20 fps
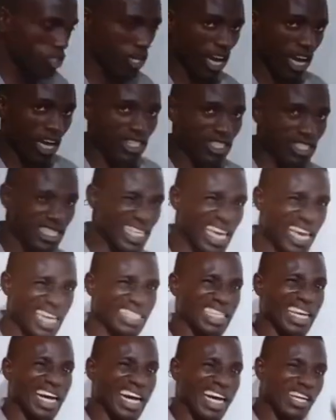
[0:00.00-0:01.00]
charged
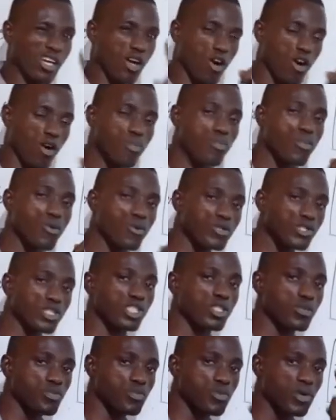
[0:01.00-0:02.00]
gets an
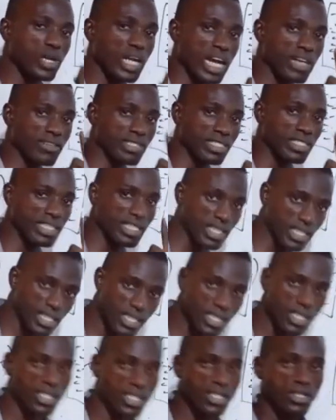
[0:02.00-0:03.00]
opposite
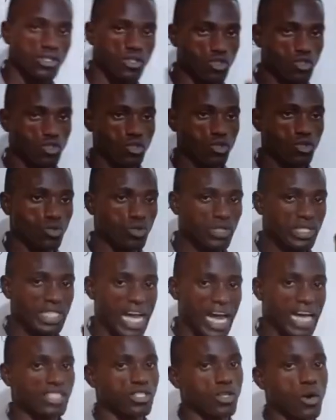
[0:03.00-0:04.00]
polarity to
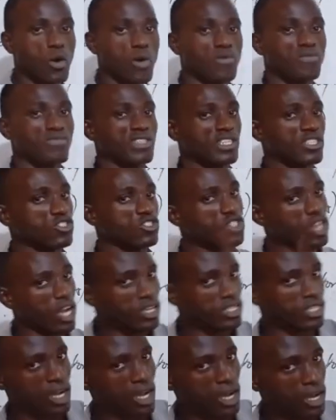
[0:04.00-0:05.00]
that of the
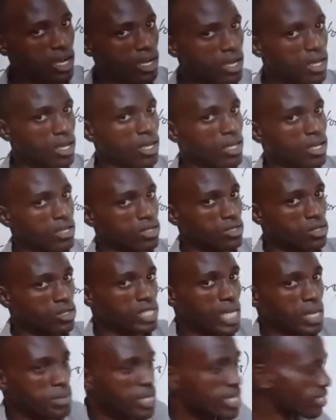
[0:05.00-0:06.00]
charger. Does
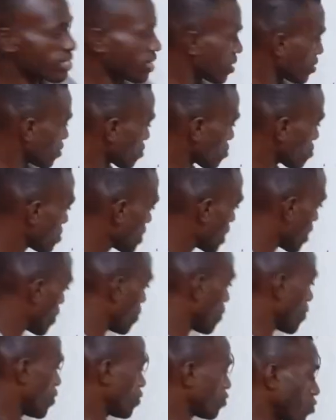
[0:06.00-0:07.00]
that make sense to you now?
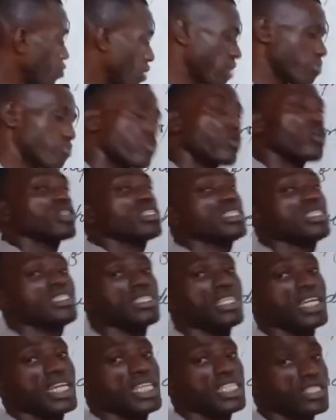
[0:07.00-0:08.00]
So I brought this
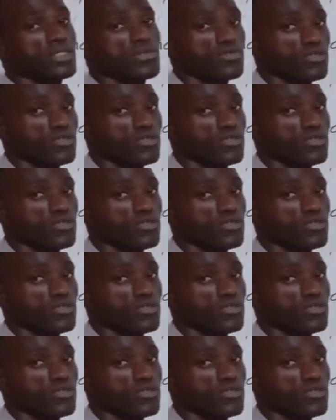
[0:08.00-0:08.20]
negative